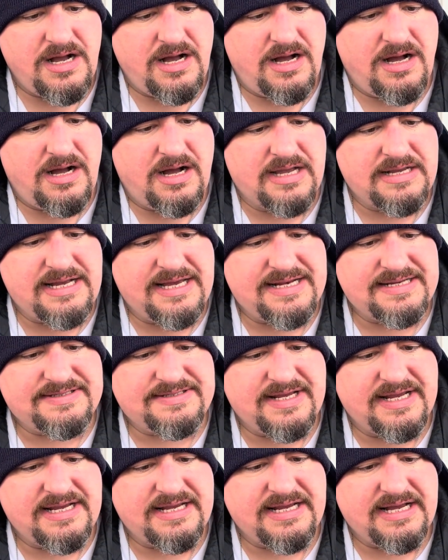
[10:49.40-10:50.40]
I gotta
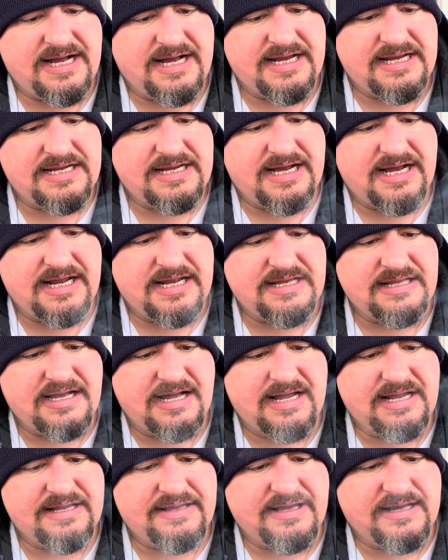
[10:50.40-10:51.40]
say, I
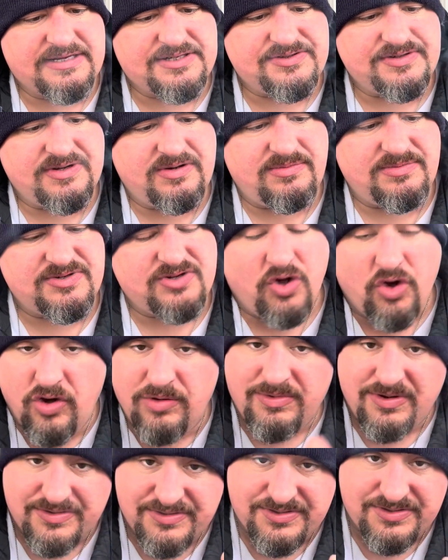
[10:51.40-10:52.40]
actually
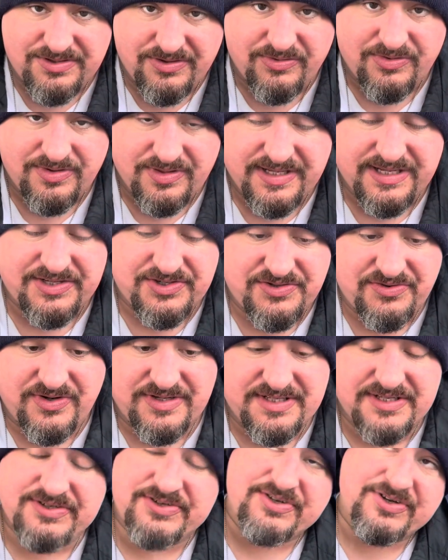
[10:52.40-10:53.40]
almost thoroughly enjoyed
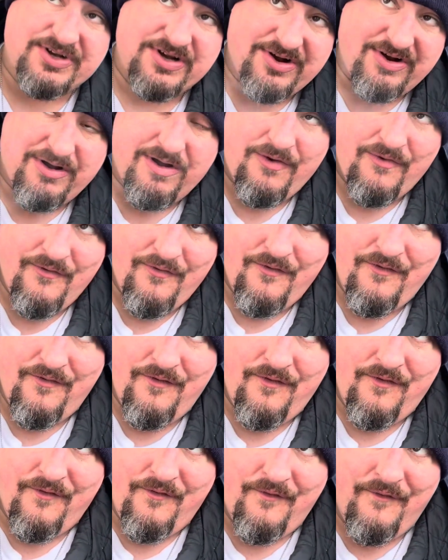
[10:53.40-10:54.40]
this cigar.
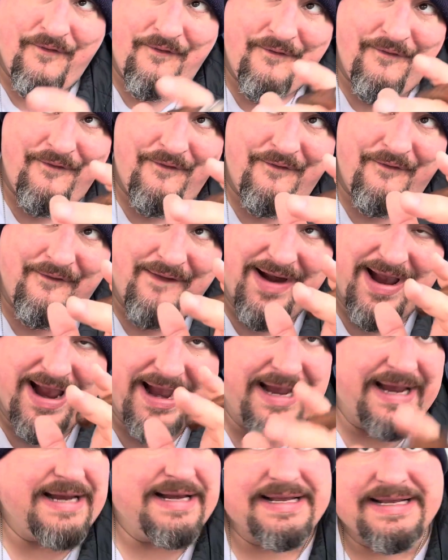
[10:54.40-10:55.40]

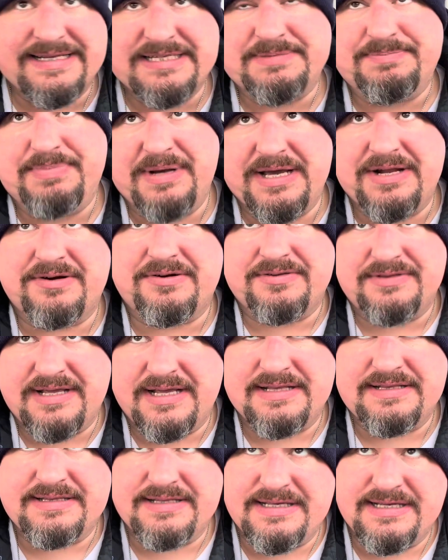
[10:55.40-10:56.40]
It is better than